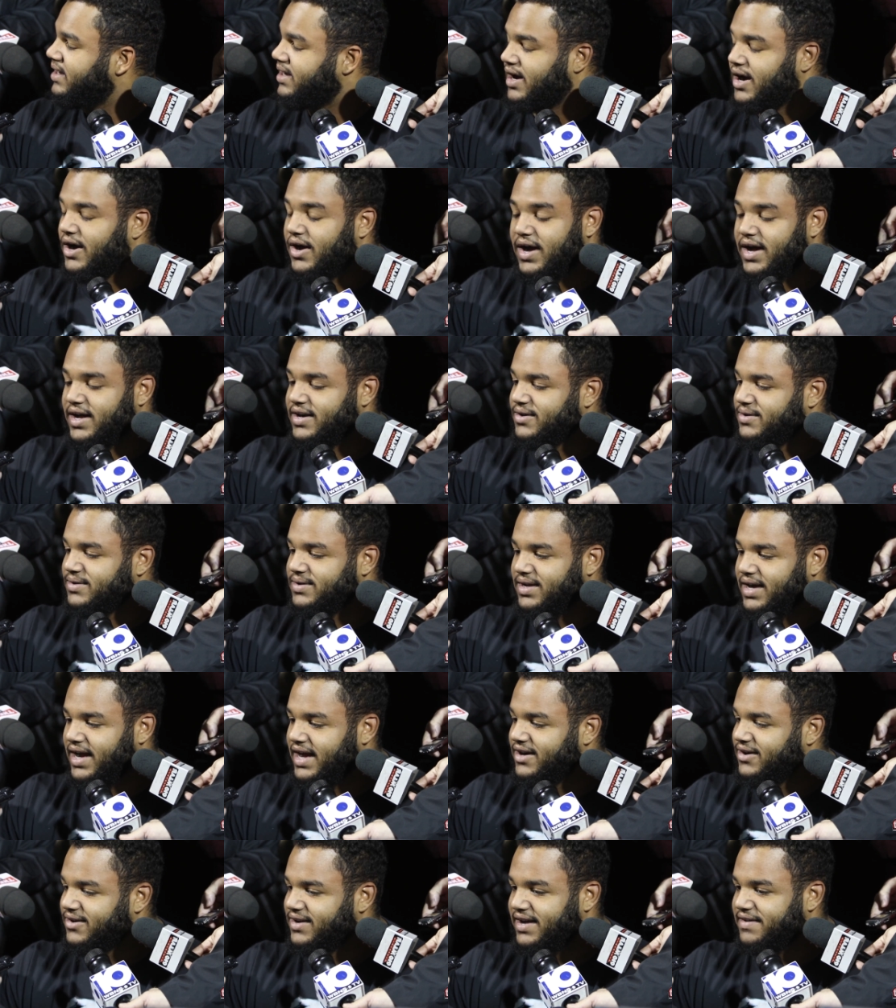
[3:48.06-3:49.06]
I
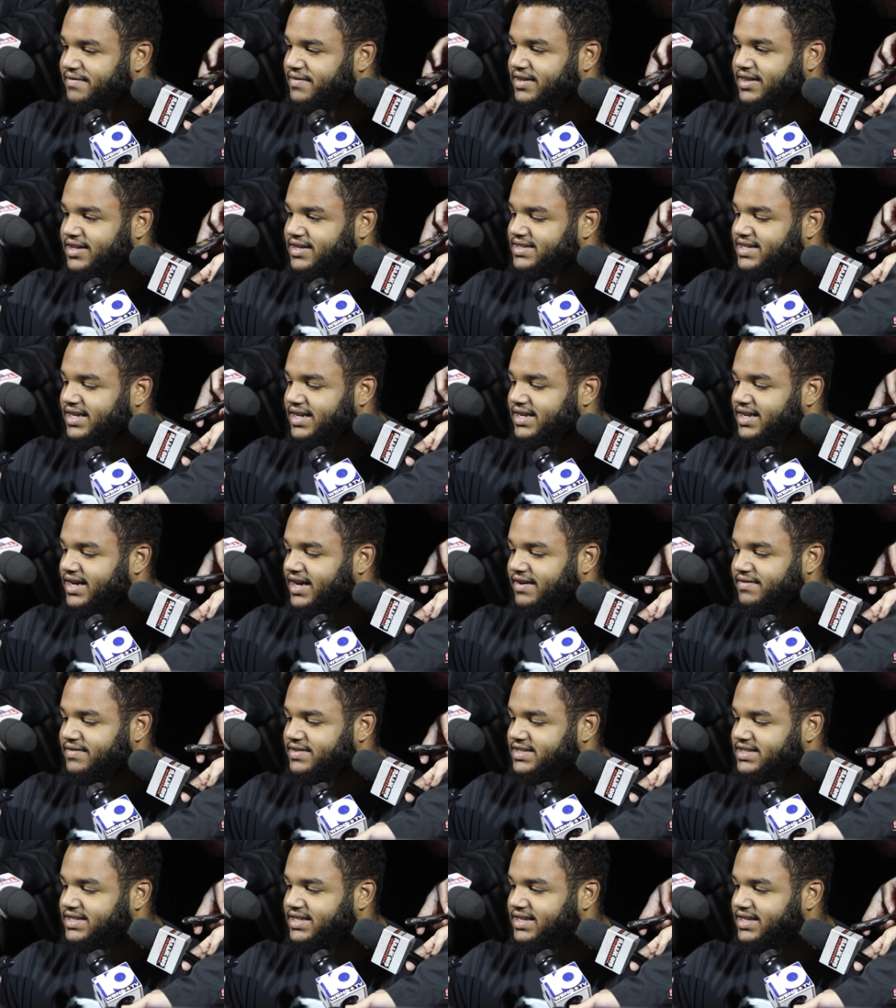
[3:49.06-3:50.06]
haven't looked at it. I
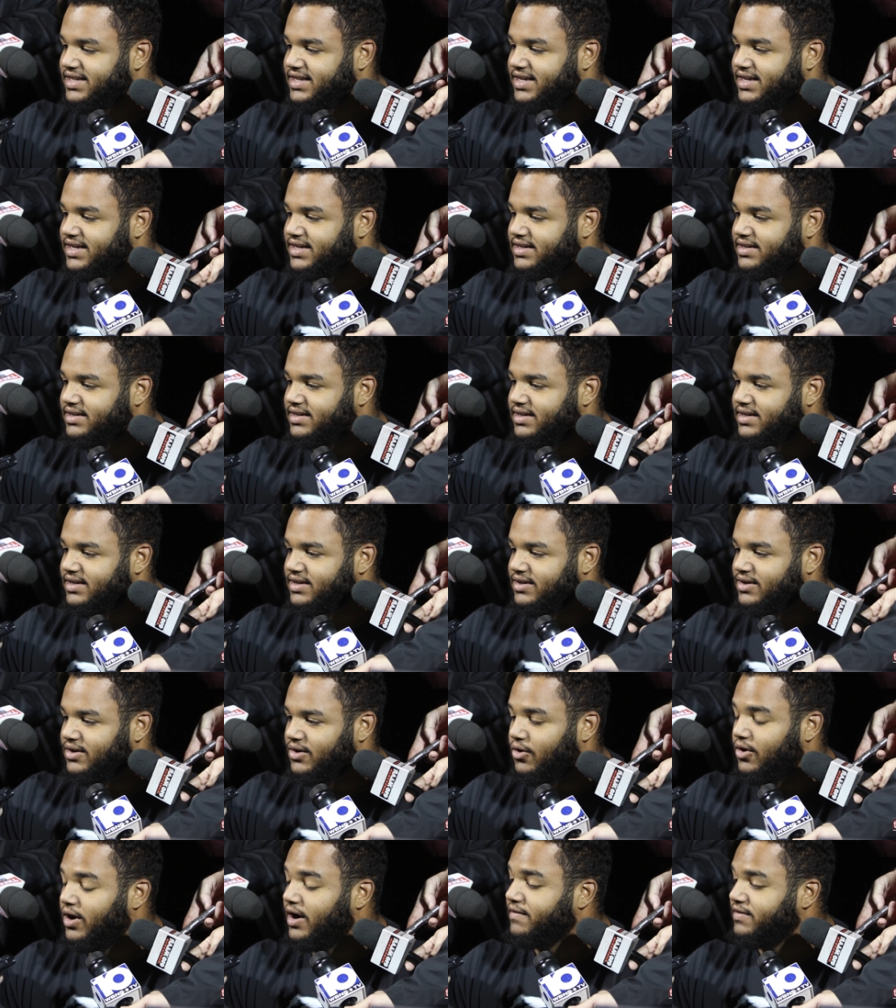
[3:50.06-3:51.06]
haven't seen it yet,
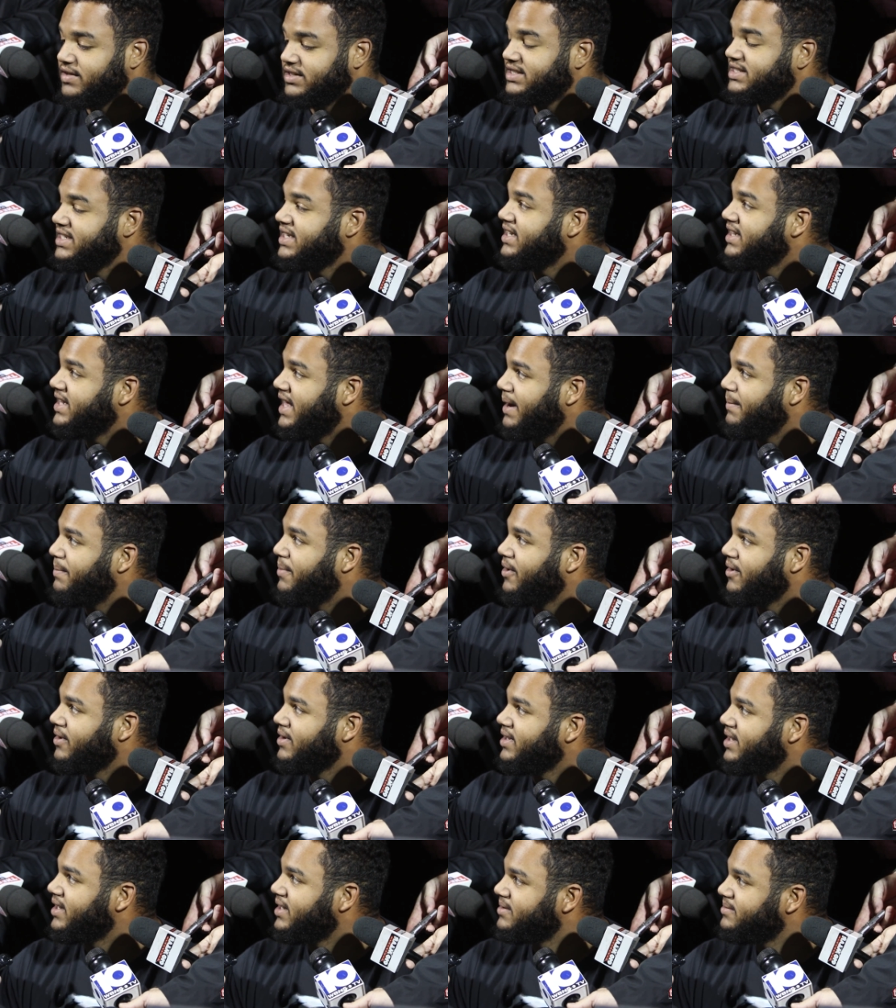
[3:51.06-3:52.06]
or I haven't seen that part yet.